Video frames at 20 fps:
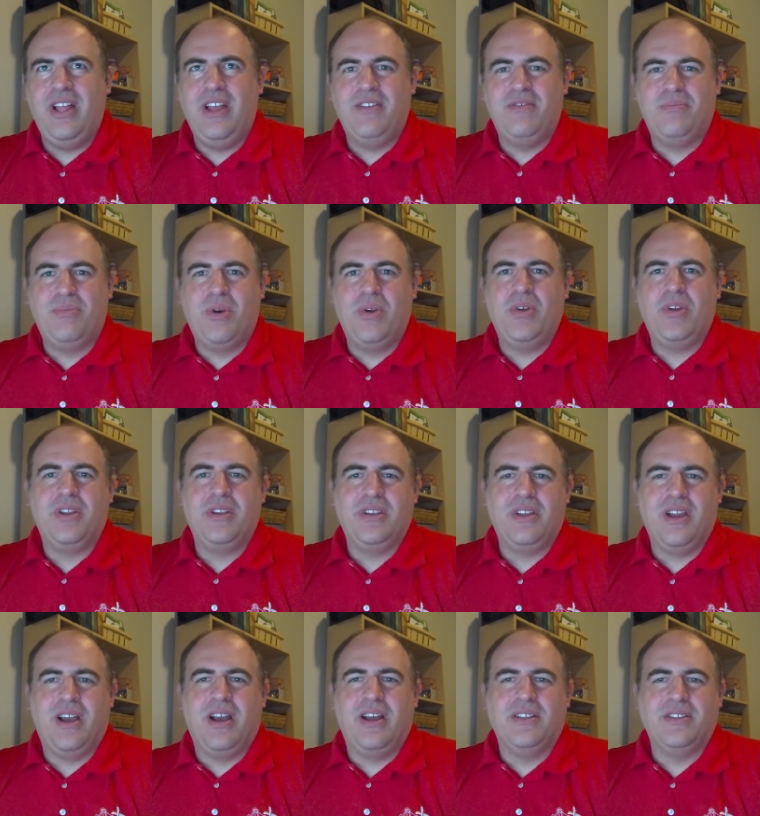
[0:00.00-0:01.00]
have broken
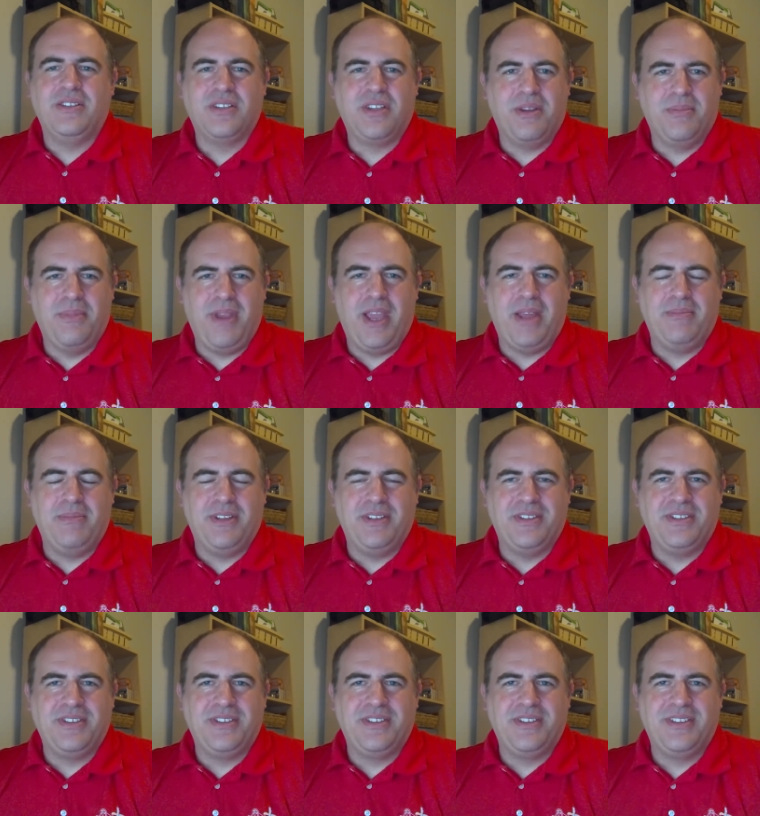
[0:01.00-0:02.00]
God's
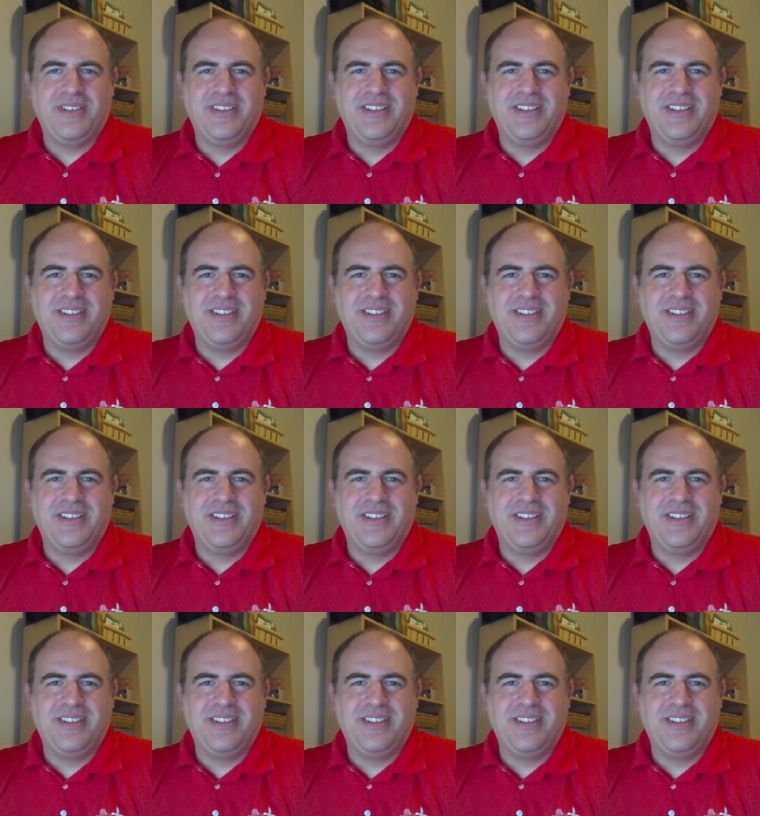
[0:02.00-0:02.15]
commandments.